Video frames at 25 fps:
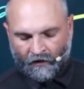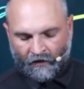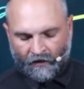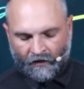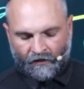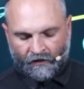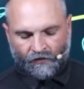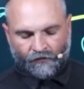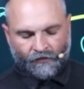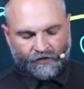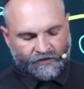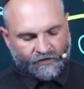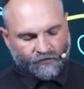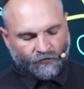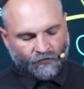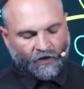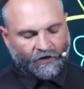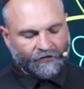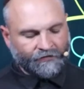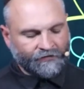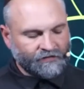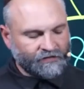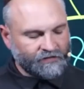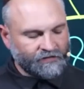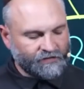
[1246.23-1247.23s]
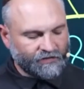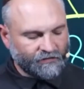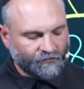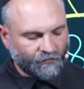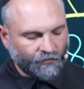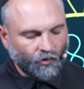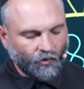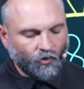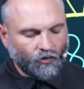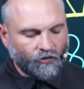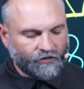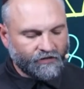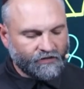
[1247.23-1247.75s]
The reason why this is
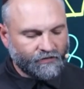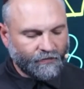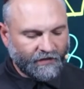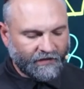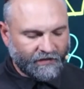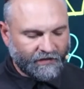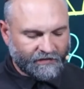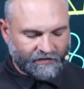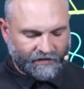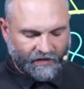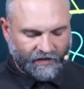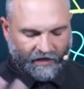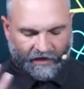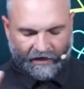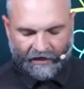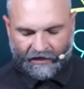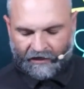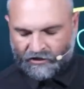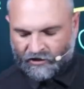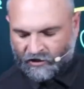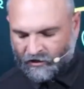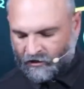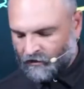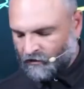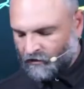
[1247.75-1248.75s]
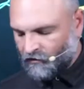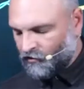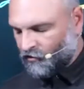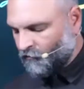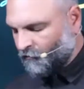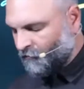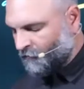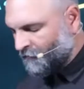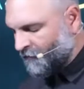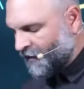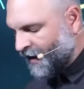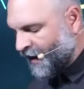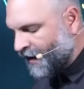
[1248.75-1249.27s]
important is because ancient
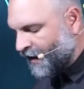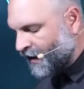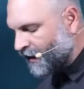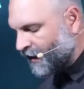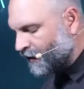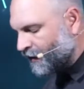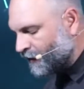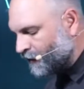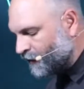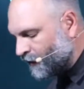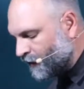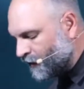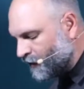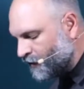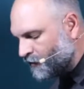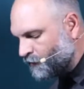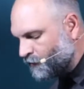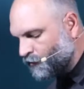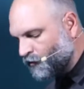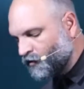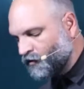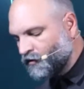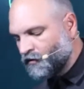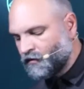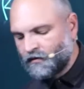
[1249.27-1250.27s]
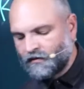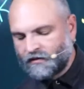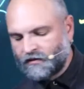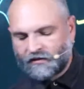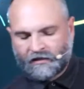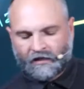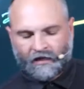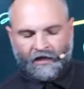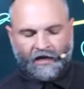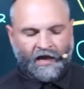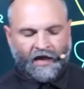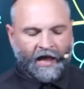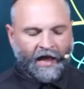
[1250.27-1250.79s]
nomadic Hebrews
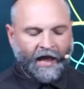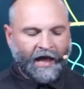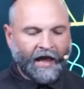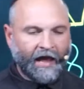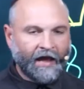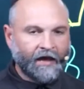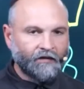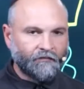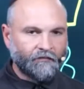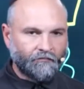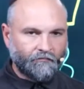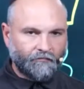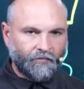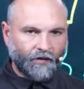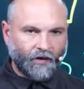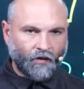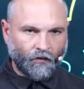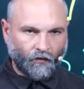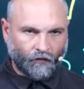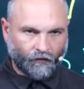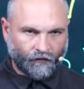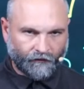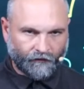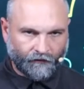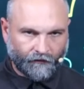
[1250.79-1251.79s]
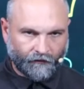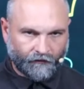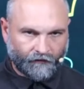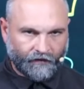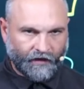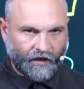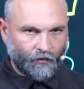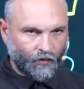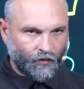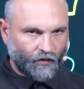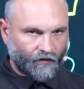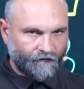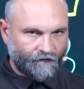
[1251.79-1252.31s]
had both. They
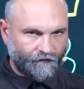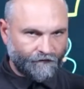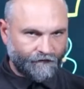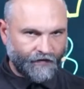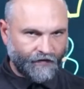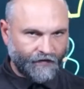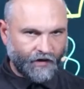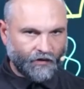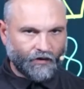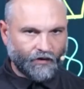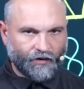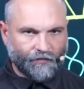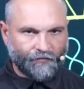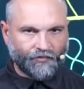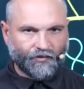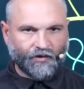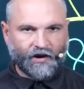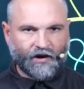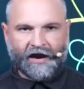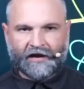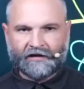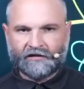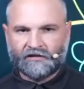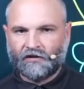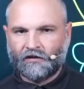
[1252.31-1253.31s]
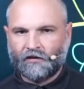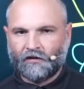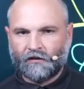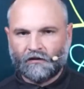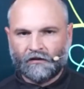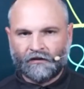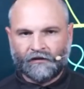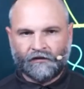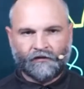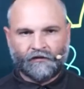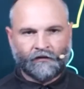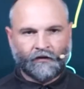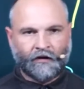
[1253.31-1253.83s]
were very practical
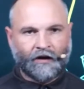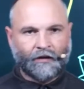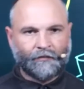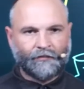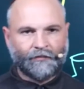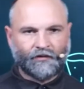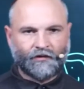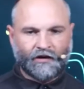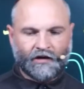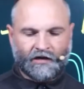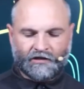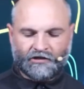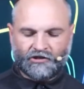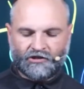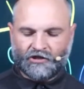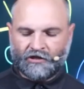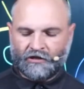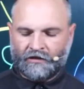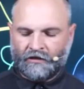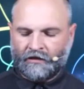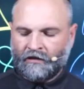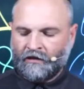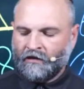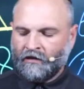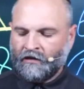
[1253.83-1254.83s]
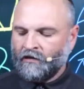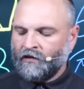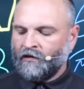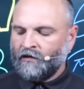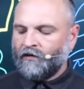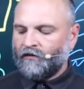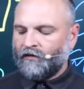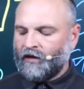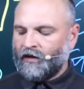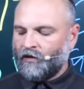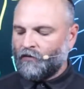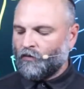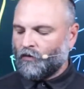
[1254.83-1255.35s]
in their operation.
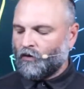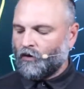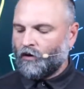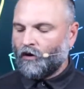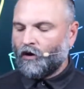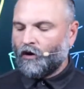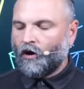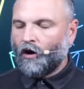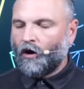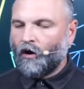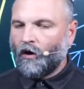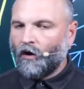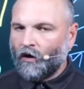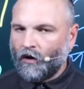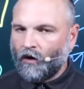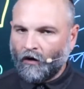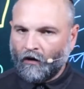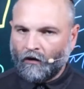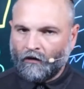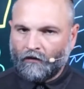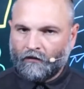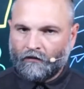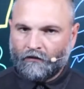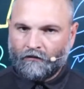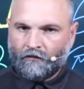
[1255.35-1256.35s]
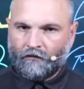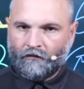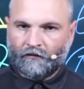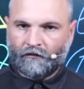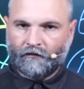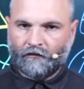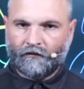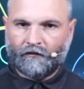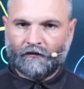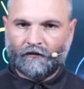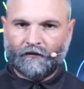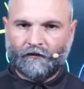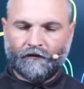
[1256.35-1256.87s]
They were all
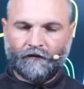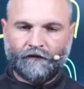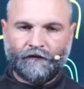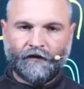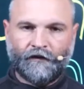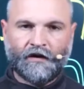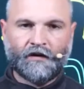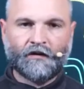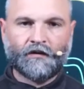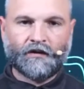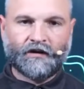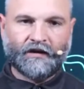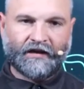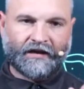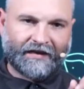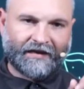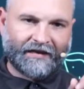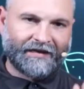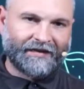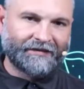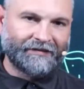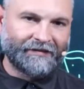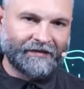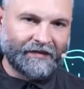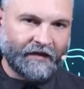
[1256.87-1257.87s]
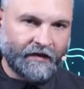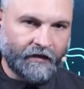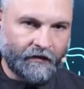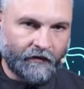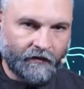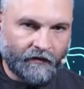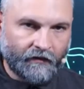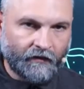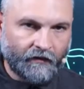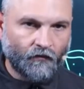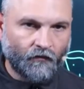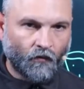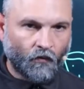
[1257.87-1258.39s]
very elite
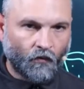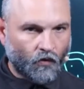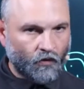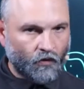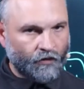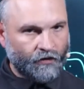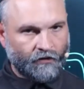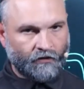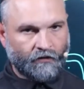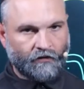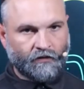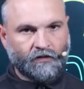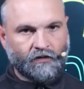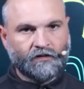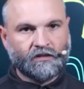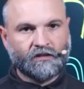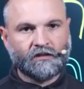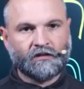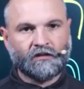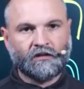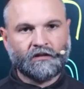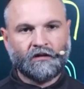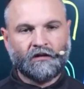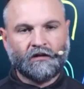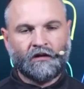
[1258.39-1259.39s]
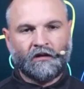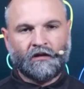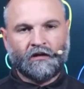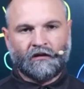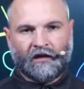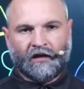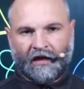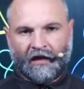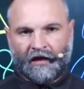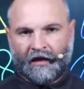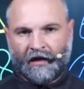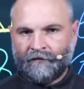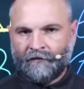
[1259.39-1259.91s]
warriors,
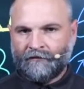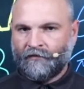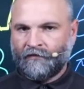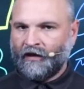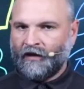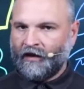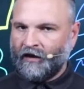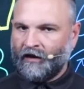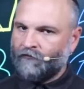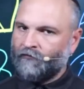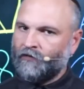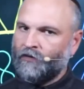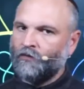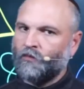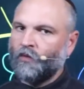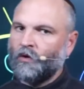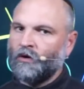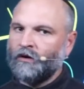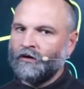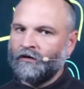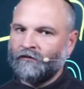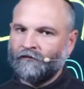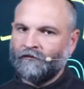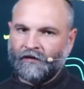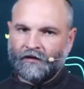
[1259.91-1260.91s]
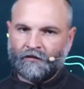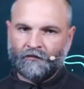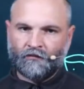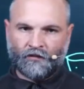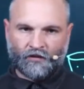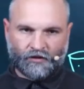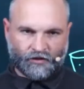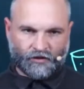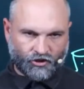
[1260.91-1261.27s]
okay? Every one of them was